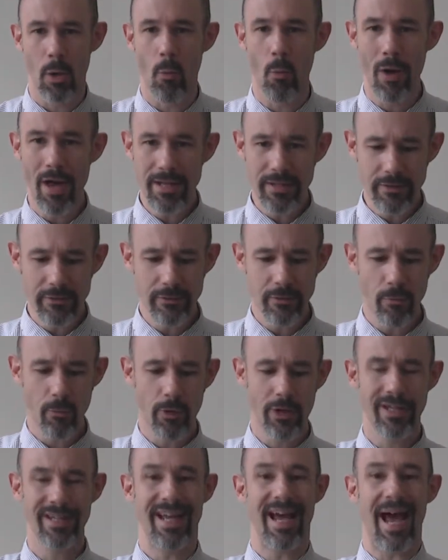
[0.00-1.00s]
Where does the
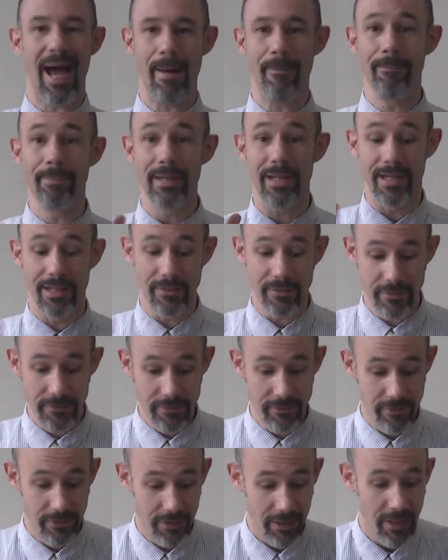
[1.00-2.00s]
word
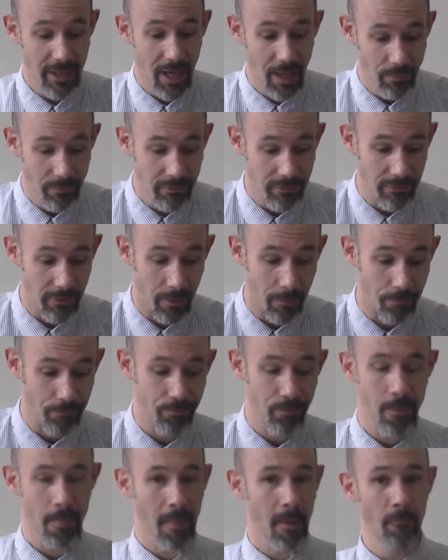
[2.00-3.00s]
ambulance come from?
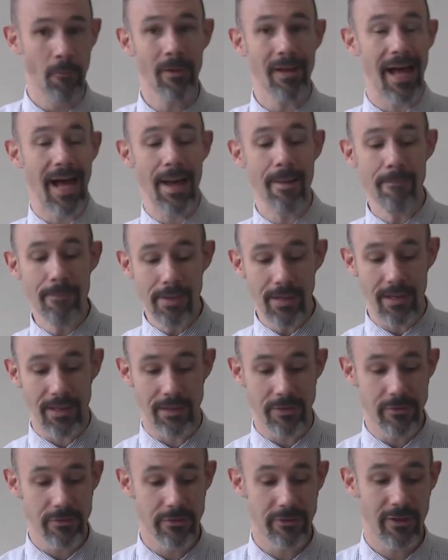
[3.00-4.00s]
Well,
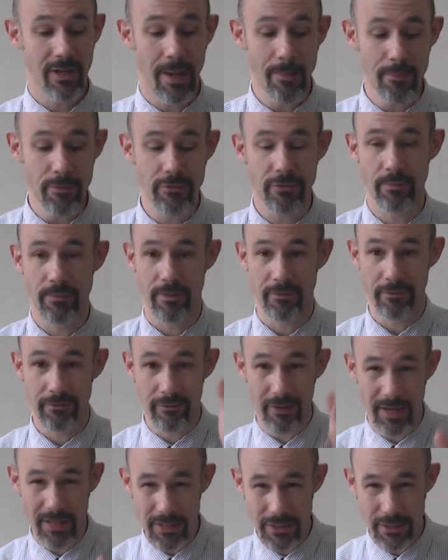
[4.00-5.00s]
ambulance comes from the
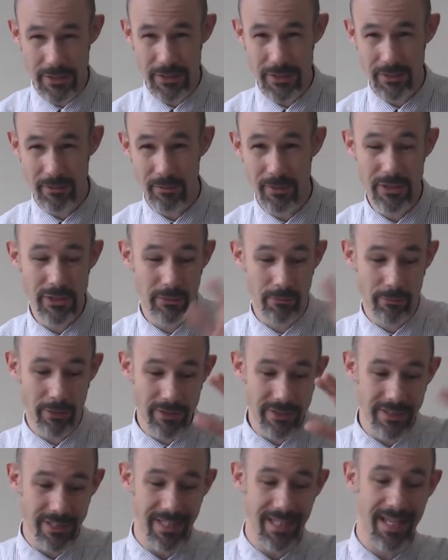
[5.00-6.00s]
French, which
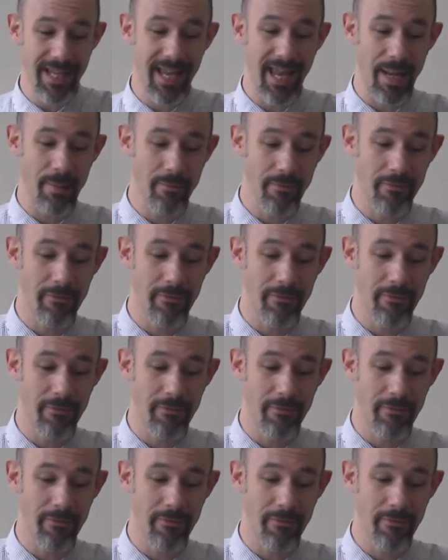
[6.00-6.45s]
originally came